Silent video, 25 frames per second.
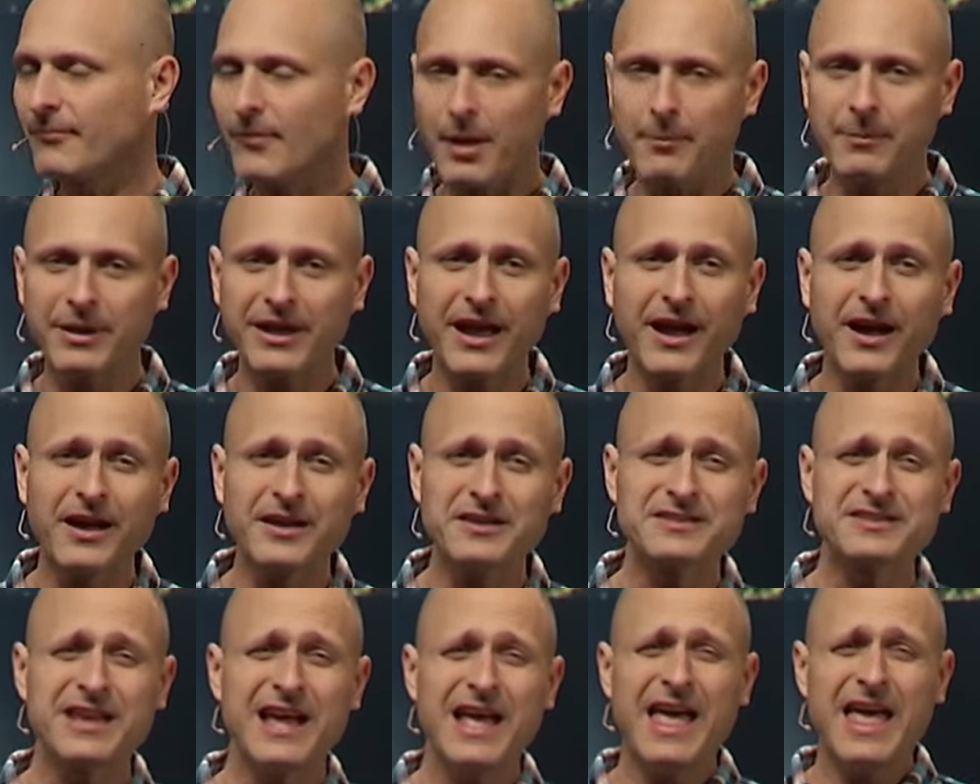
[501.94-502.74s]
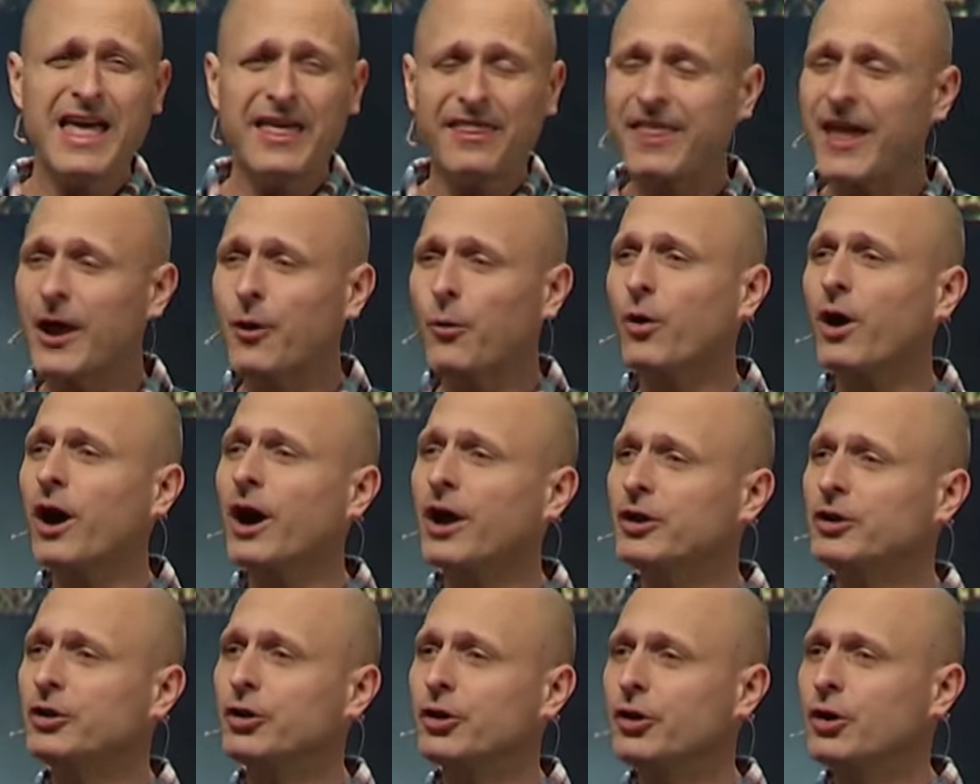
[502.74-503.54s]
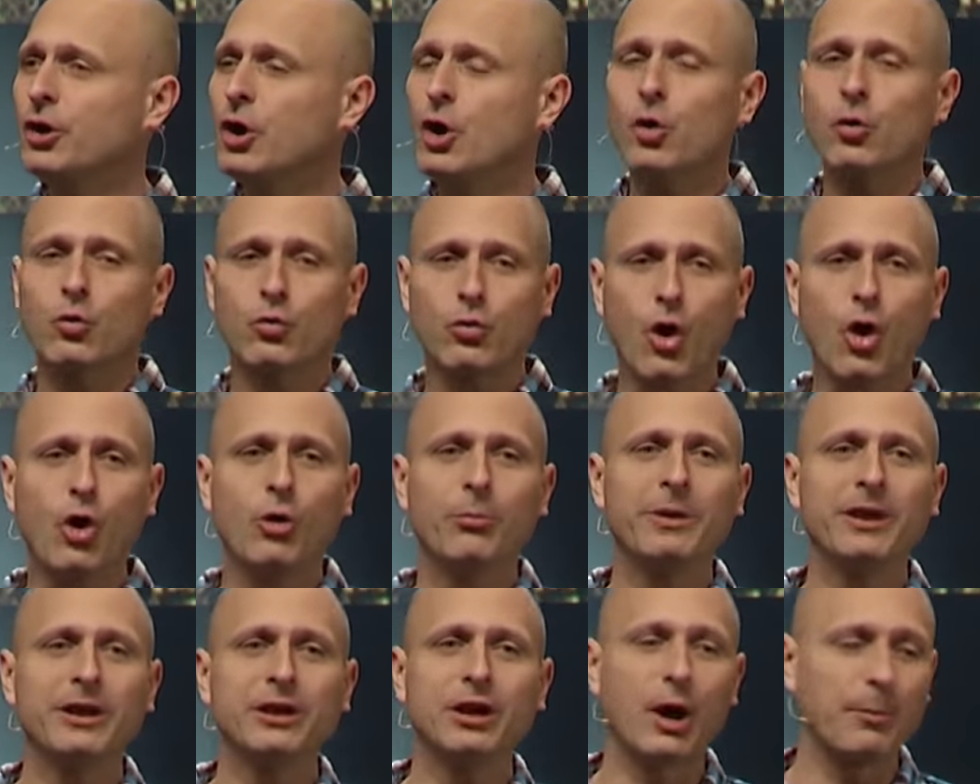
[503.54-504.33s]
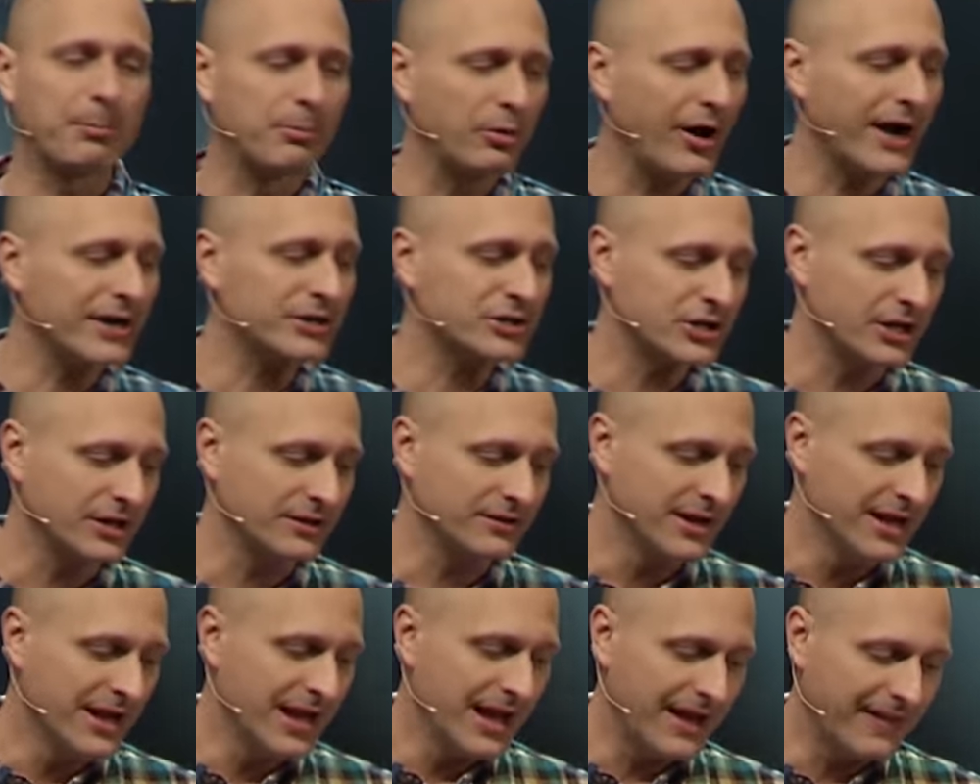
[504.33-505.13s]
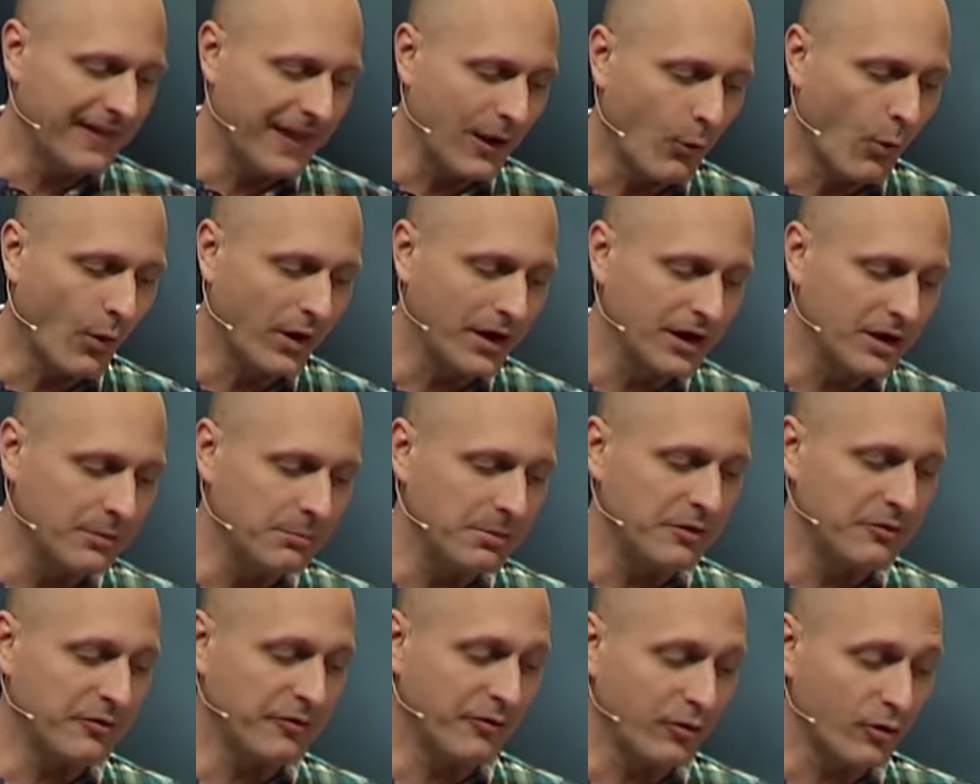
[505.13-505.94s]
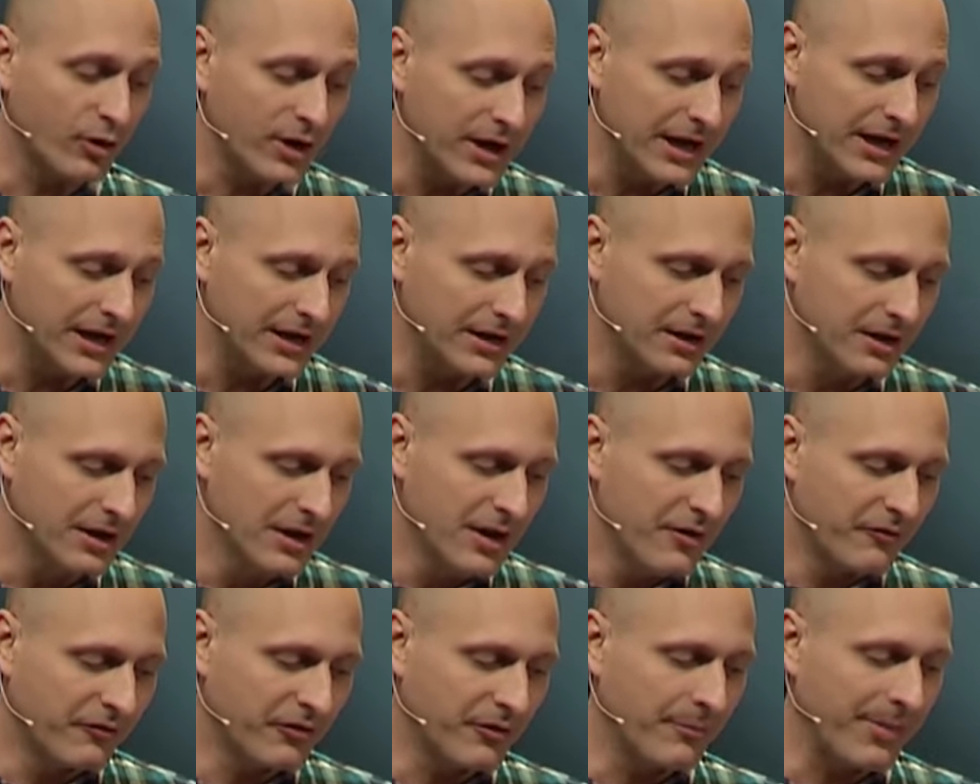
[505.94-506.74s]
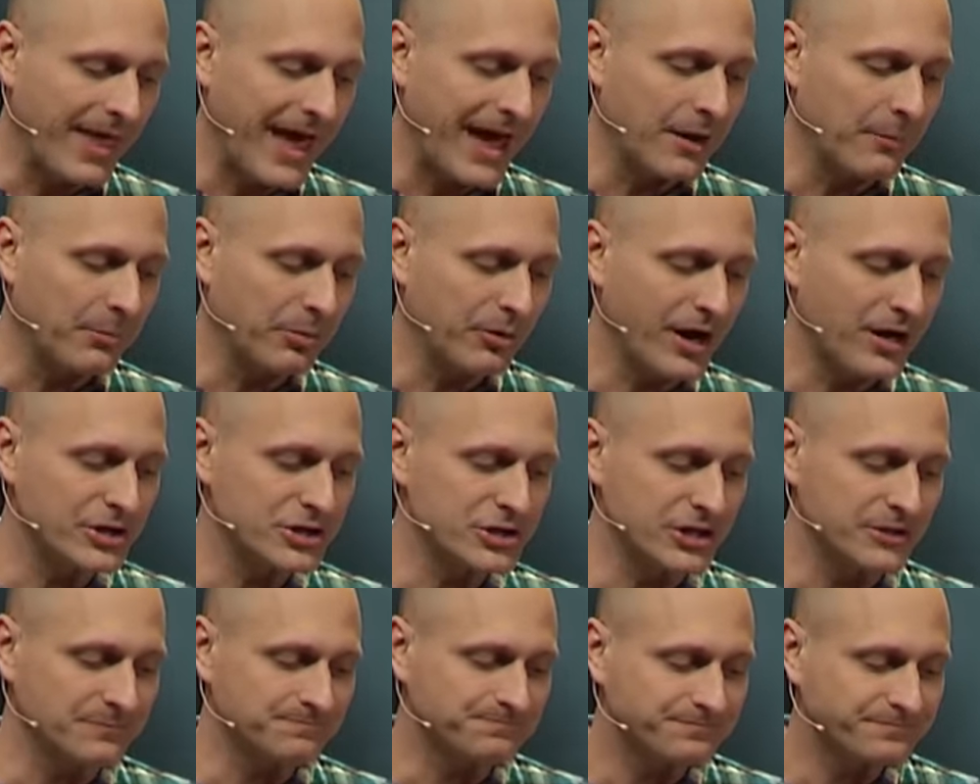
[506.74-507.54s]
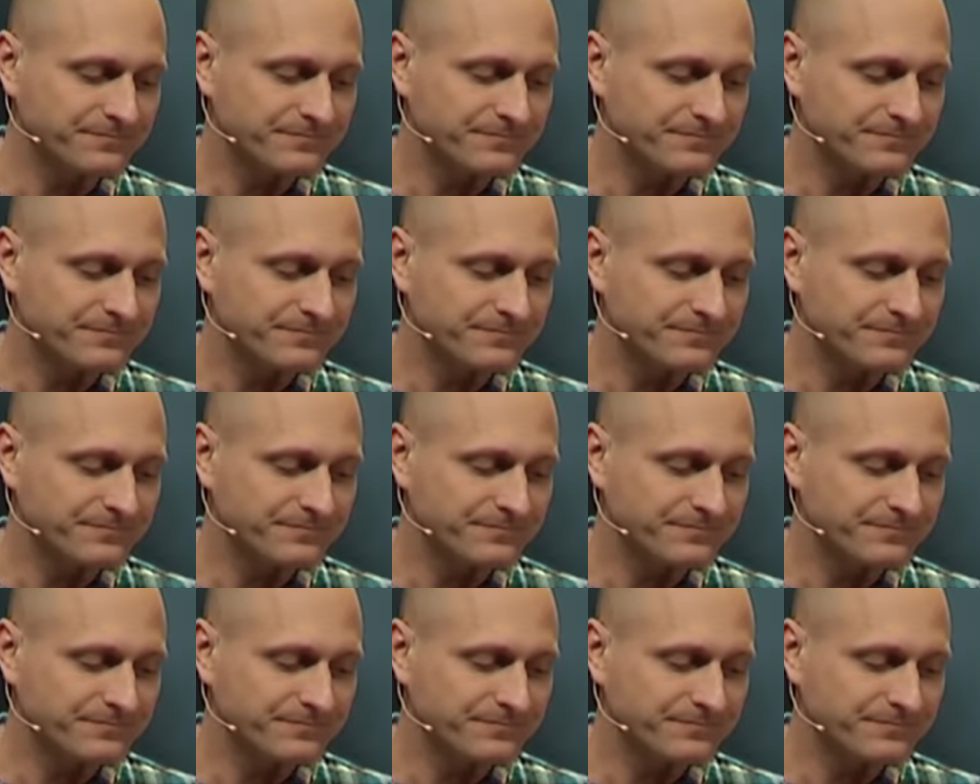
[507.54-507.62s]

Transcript: because they were under Roman oppression, and they wanted to be freed from that oppression.